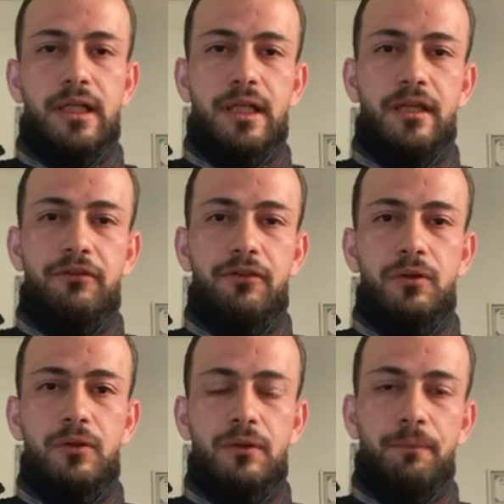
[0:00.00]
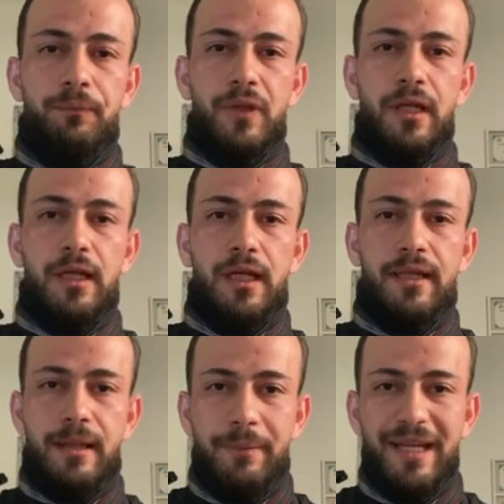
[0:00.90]
give you
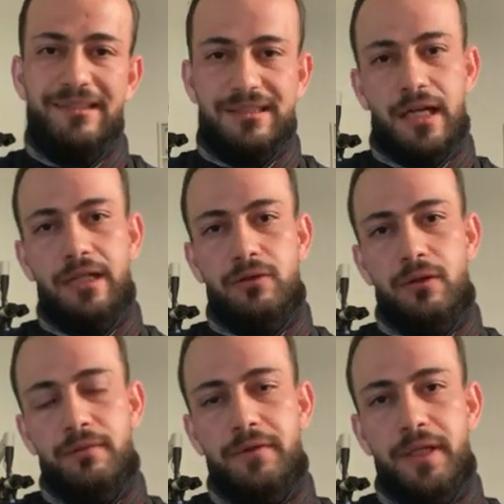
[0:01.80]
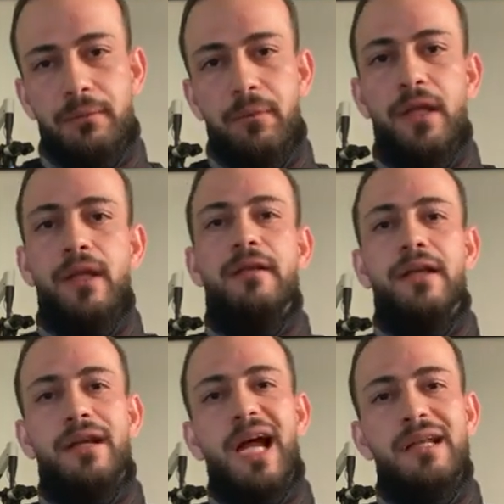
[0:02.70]
the main site of them. They
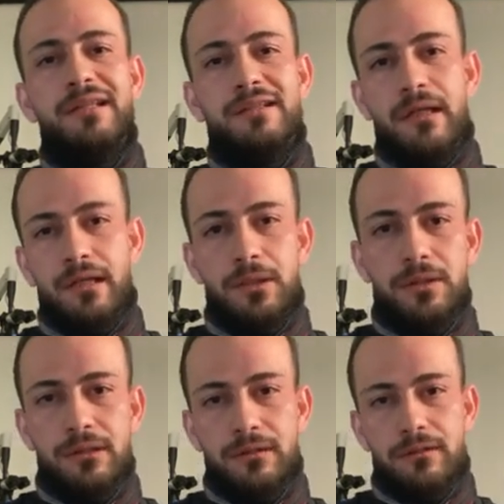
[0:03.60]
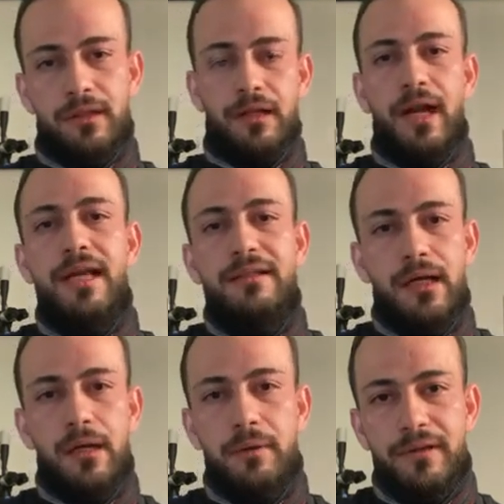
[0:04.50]
write down
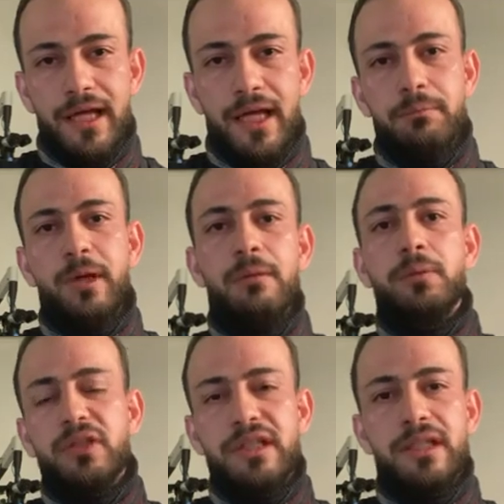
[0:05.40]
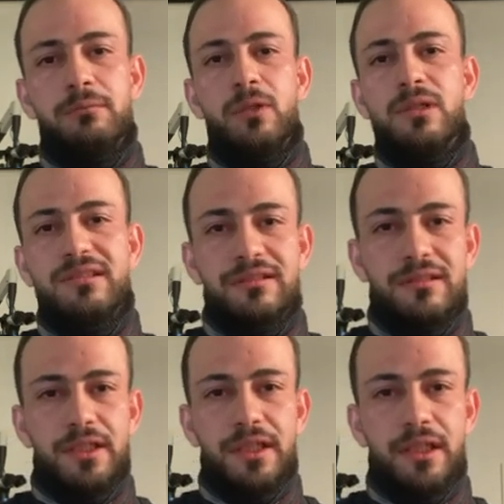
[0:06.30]
that Pulpotec
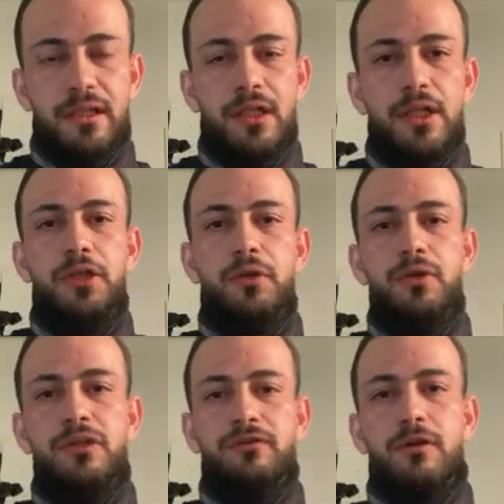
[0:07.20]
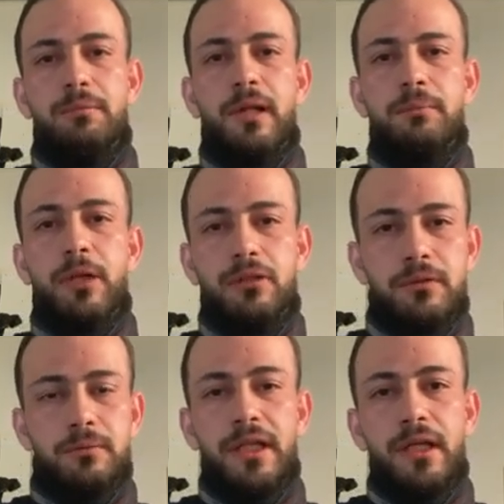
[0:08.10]
mostly used for
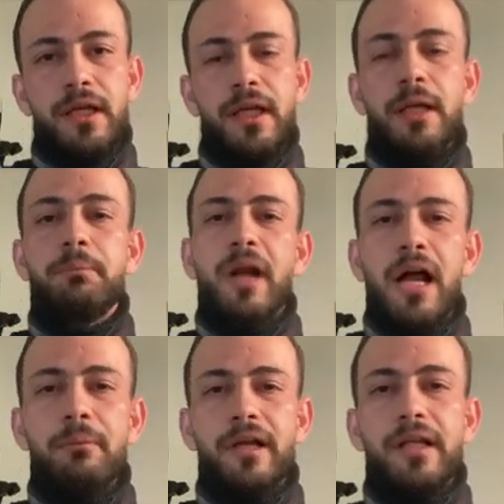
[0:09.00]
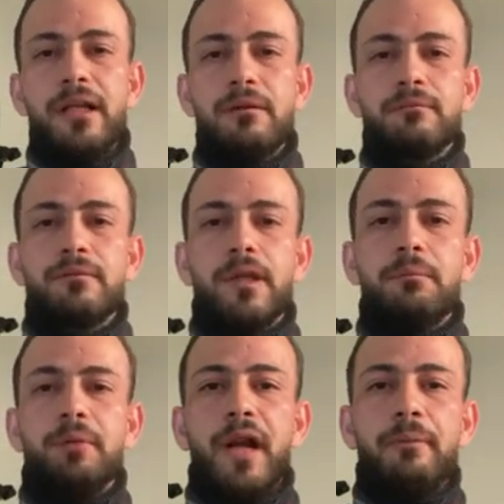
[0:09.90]
pulpotomy in
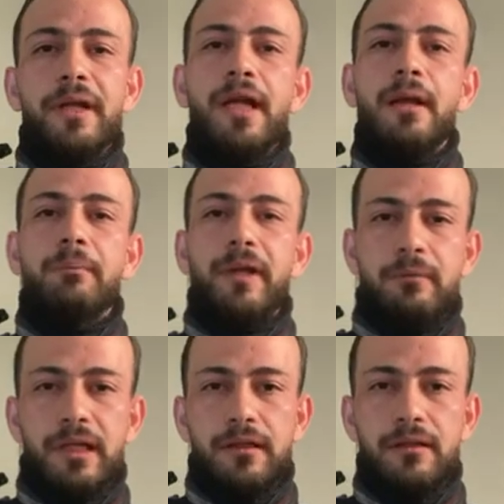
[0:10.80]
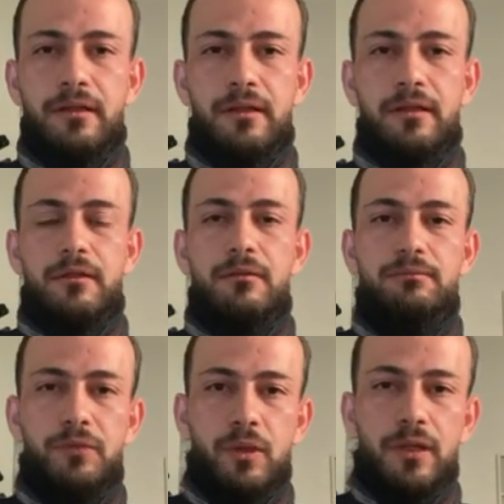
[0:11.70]
primary and permanent teeth.
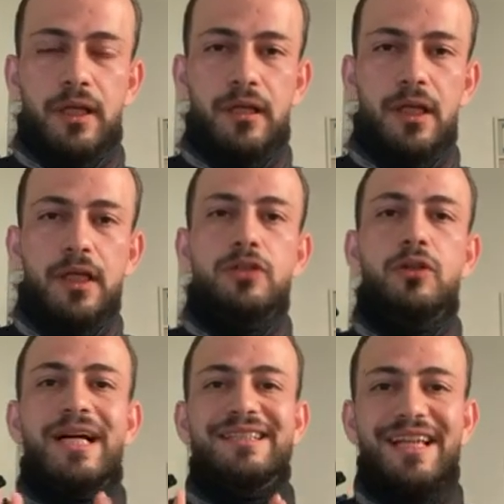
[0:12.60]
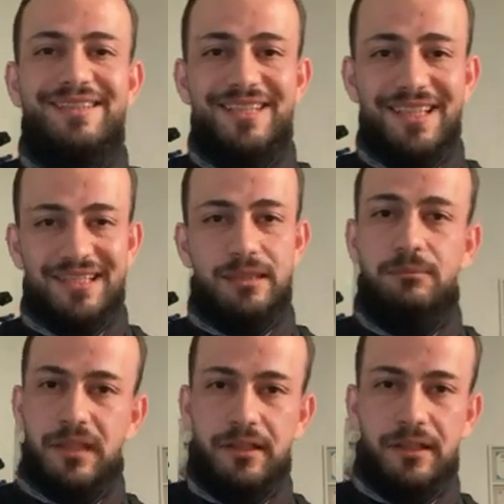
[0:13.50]
Okay, so as a dressing
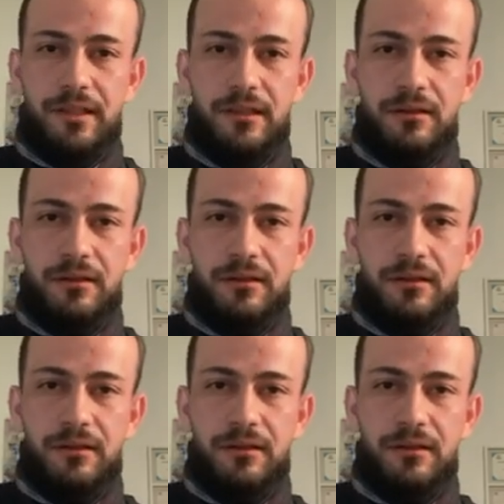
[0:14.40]
material,